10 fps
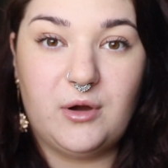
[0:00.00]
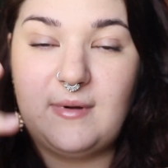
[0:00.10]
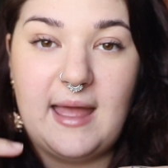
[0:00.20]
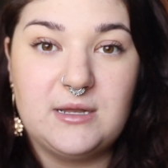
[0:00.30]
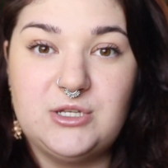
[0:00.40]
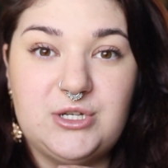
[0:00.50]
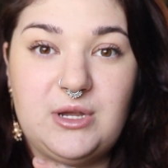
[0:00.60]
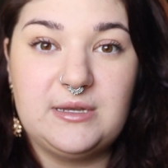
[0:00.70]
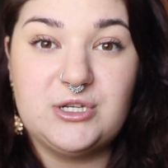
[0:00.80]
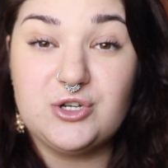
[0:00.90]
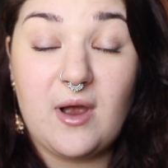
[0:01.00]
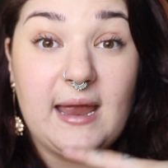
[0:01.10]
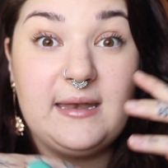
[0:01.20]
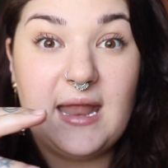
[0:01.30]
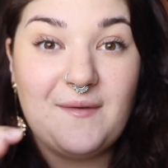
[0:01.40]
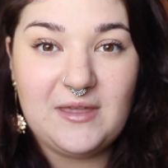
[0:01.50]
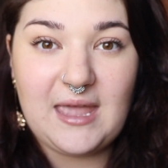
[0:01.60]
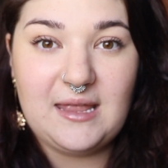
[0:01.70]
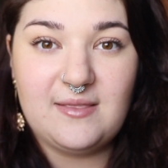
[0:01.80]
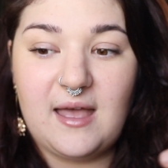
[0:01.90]
around you, to try and
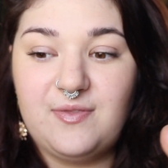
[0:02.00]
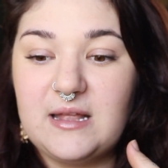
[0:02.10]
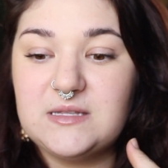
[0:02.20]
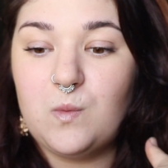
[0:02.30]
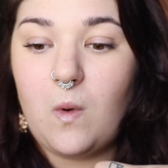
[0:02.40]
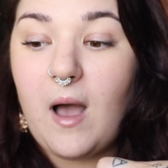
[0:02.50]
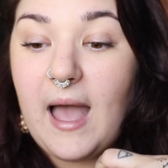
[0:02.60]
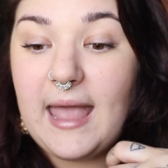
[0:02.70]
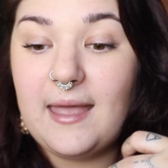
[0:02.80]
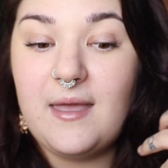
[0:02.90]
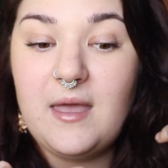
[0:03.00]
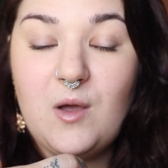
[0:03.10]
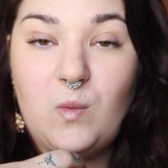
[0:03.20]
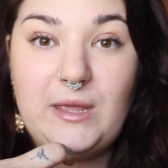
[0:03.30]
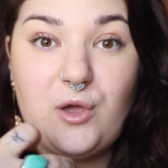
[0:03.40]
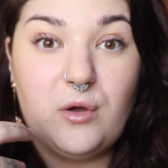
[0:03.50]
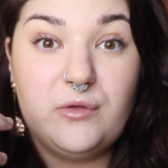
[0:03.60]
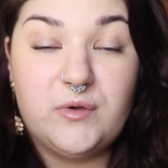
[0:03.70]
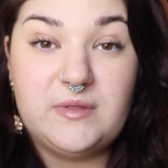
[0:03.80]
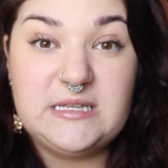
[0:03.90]
navigate that. That's why we go
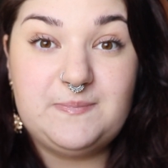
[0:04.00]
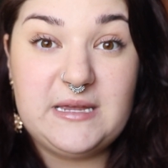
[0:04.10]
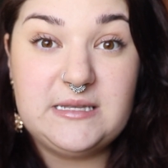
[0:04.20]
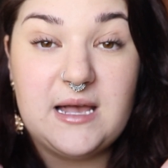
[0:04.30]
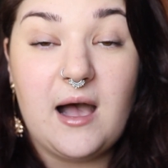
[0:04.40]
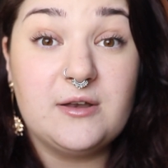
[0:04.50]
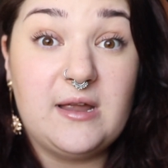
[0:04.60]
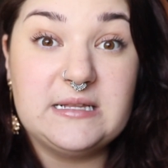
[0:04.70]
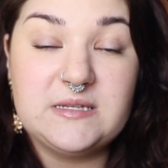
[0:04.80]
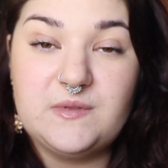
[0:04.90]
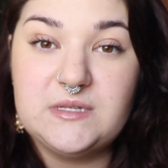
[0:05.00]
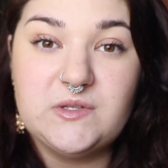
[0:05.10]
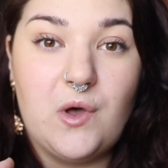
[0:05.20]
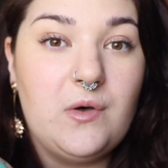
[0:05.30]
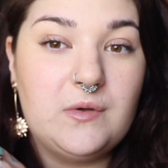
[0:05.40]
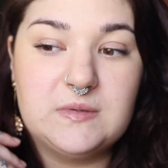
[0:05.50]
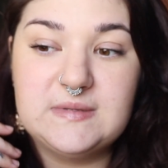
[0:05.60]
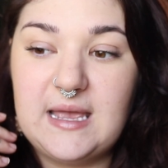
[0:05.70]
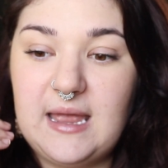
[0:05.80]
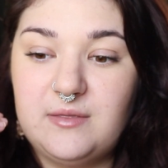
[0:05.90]
through these big dark nights of the
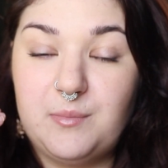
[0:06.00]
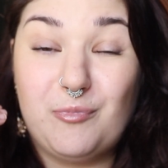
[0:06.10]
souls, and the